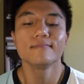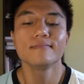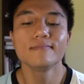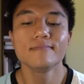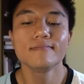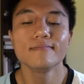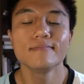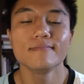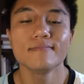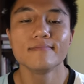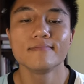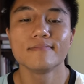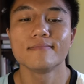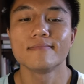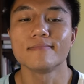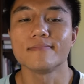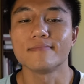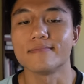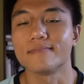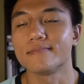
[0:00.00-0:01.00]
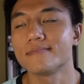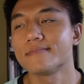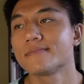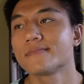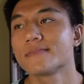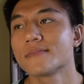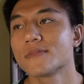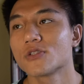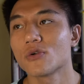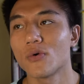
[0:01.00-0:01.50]
Hmm.
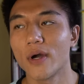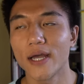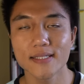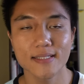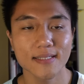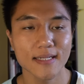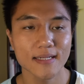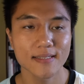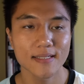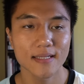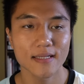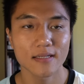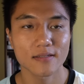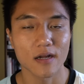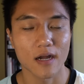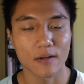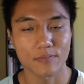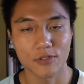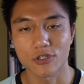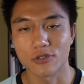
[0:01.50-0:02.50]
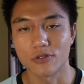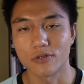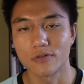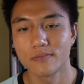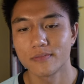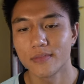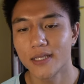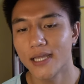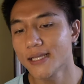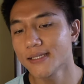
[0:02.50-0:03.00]
So S A T is optional.
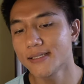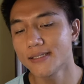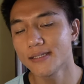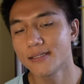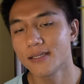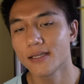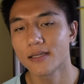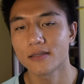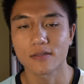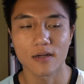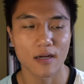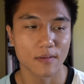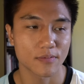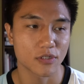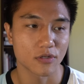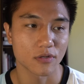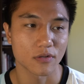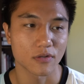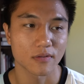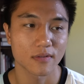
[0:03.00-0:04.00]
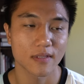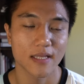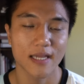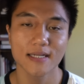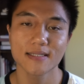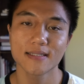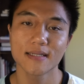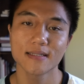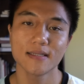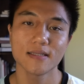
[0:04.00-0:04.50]
A C T is optional.
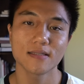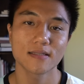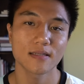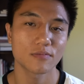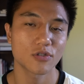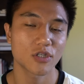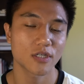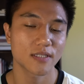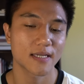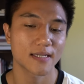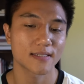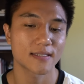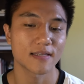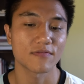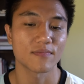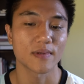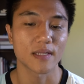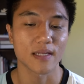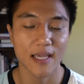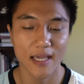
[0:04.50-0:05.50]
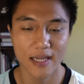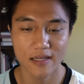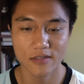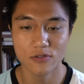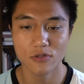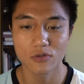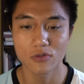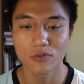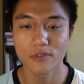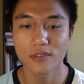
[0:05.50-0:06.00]
S A T subject tests have been
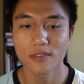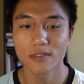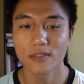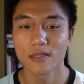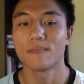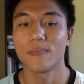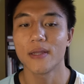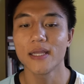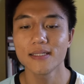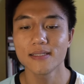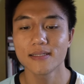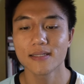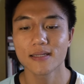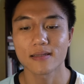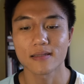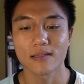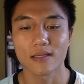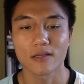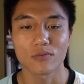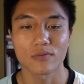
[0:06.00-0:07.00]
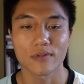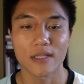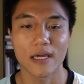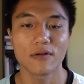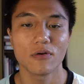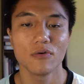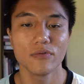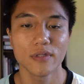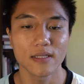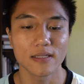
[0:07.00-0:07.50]
canceled. Basically,
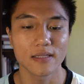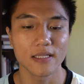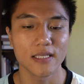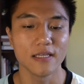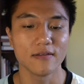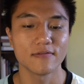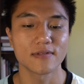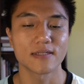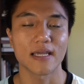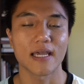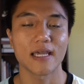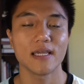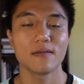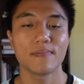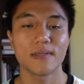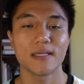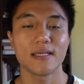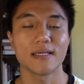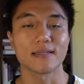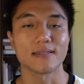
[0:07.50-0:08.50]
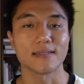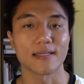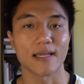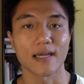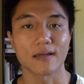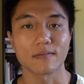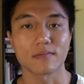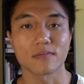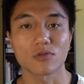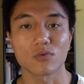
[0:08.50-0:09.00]
that only leaves A P
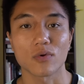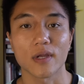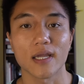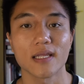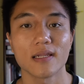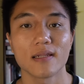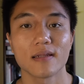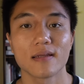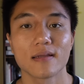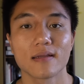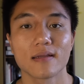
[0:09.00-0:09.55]
exams, right?